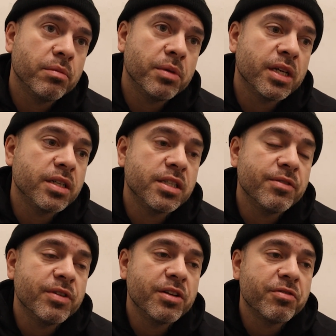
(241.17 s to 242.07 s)
because
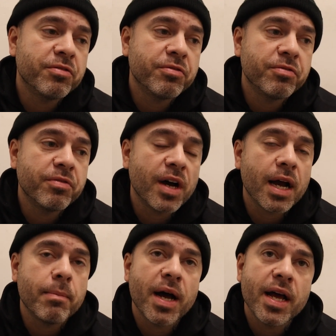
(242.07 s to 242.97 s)
even if I
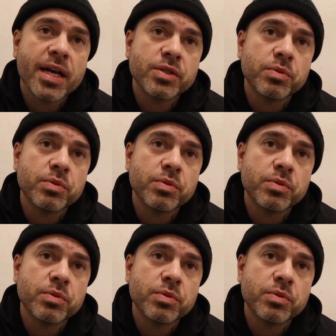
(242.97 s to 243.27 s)
got my ass